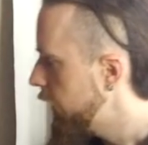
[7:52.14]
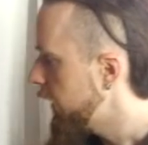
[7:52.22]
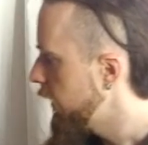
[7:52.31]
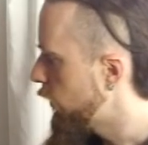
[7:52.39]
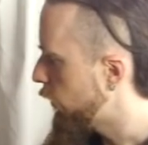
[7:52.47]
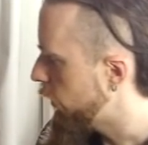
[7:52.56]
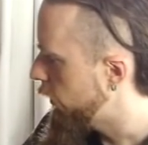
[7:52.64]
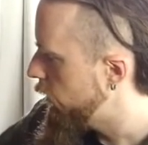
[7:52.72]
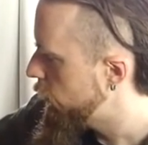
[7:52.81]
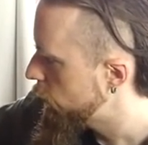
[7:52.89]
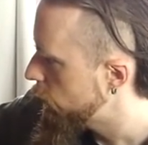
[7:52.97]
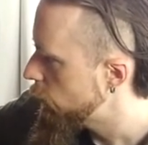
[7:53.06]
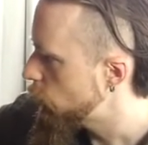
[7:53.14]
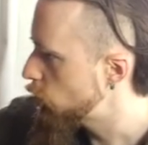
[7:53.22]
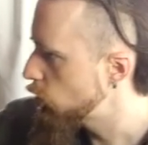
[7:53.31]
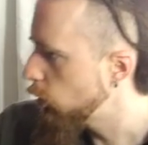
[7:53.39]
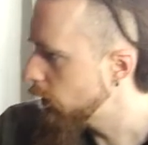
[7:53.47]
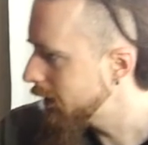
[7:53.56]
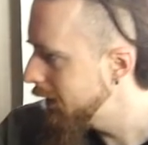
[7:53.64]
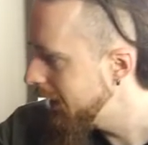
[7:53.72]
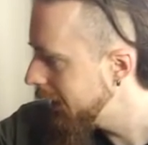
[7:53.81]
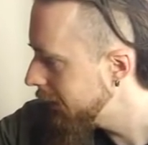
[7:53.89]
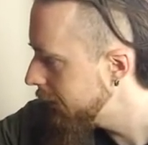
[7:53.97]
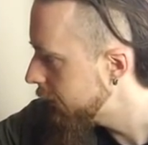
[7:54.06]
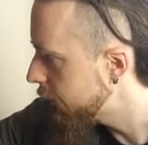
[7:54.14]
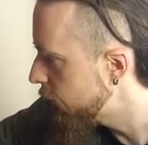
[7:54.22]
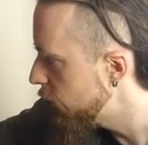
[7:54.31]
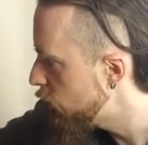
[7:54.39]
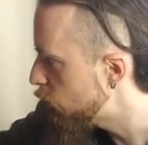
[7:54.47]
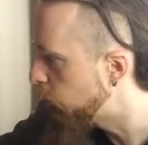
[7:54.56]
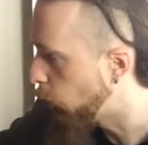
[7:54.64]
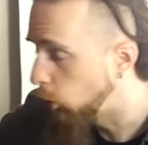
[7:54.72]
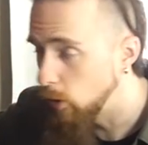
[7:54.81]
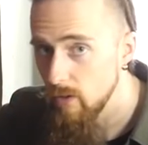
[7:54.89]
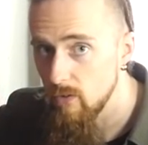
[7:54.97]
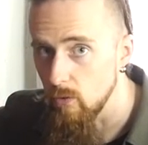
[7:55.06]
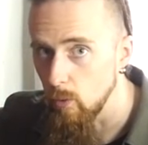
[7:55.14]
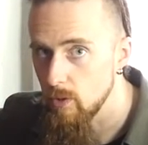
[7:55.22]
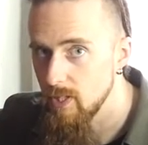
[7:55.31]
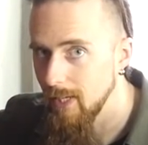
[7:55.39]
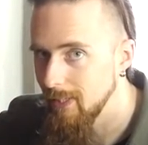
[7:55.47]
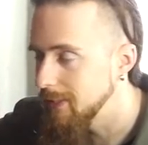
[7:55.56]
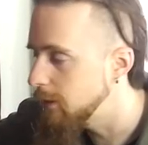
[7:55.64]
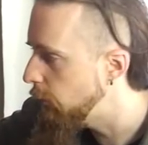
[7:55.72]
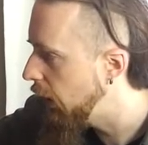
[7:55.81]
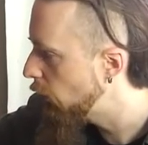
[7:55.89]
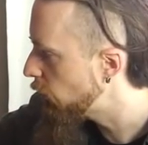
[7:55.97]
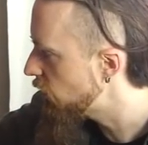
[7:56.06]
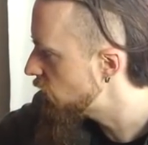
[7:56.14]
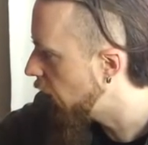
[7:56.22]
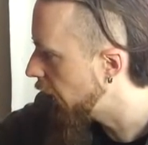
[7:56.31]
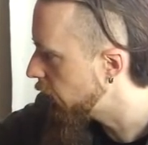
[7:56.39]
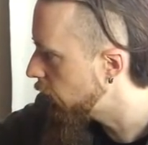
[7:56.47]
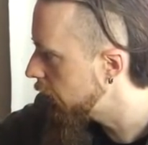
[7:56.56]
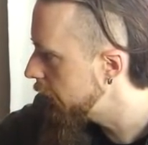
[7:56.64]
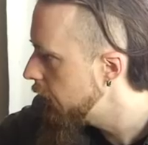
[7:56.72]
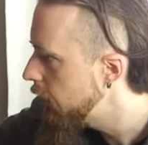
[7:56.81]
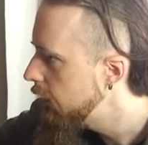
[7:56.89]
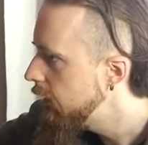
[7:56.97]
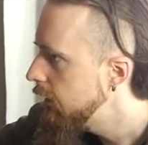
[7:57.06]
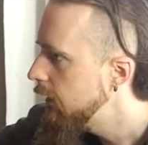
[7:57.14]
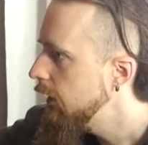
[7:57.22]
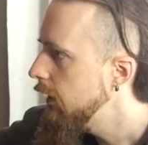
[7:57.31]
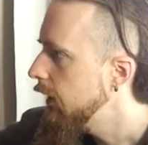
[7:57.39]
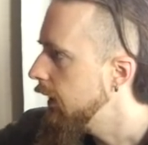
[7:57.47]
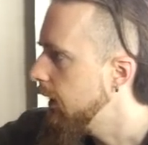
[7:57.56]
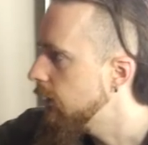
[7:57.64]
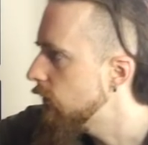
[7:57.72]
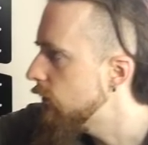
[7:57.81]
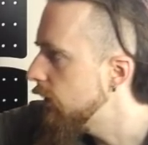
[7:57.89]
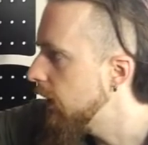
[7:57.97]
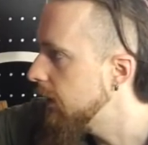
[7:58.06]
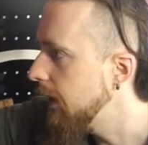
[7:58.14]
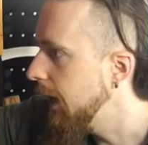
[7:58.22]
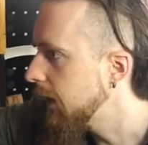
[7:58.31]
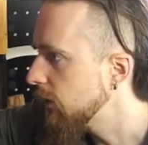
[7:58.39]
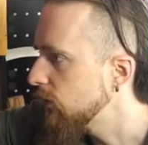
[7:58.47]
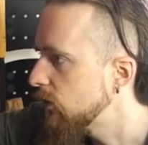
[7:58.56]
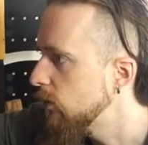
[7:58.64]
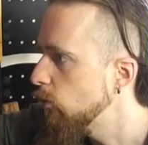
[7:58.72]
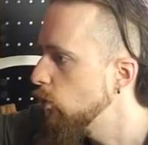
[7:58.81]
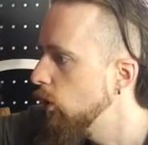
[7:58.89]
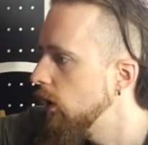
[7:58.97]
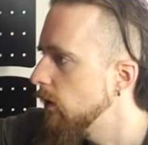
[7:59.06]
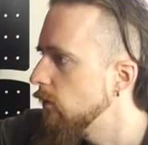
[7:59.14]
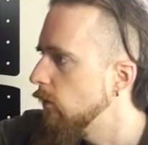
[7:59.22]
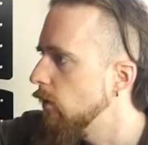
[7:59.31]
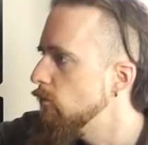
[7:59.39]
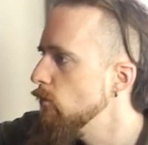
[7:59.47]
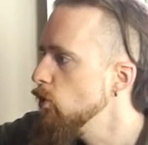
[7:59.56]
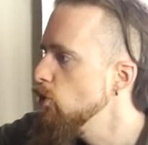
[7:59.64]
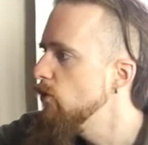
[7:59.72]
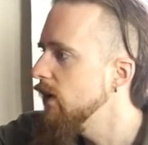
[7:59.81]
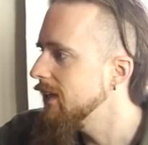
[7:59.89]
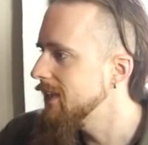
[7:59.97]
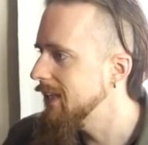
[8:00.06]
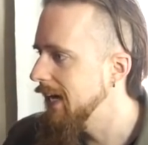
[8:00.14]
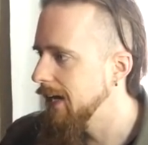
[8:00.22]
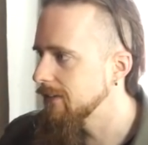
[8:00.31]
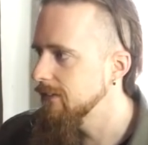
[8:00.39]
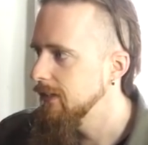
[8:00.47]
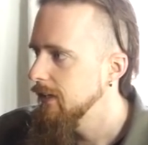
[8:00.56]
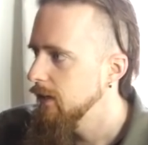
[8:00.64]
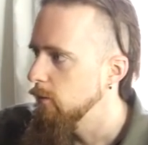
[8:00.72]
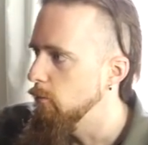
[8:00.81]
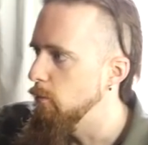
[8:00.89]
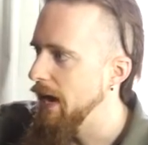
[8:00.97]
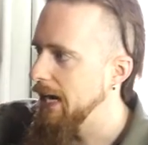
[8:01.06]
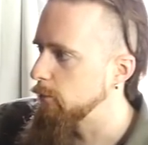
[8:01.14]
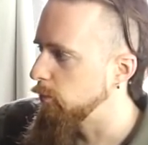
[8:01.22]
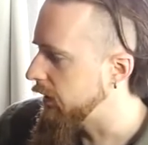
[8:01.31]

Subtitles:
either shortening these boards or taking them out entirely and then adding some wood and moving that back